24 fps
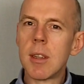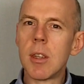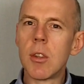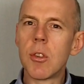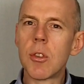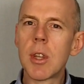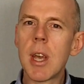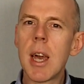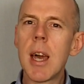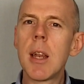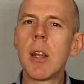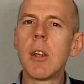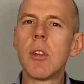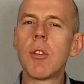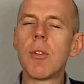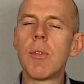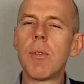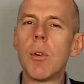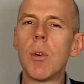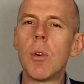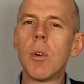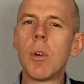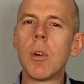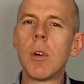The scanners
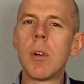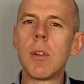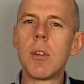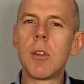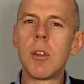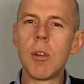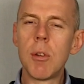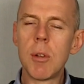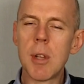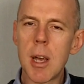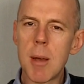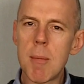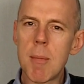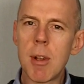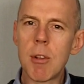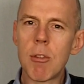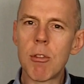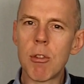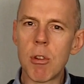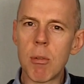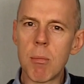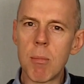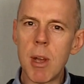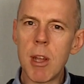for
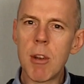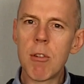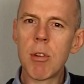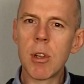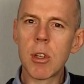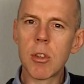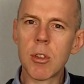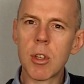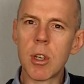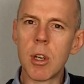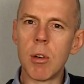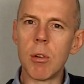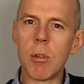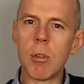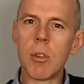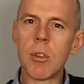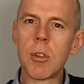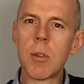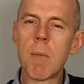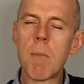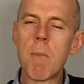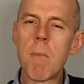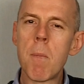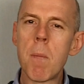two-dimensional matrix
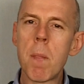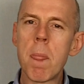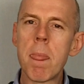codes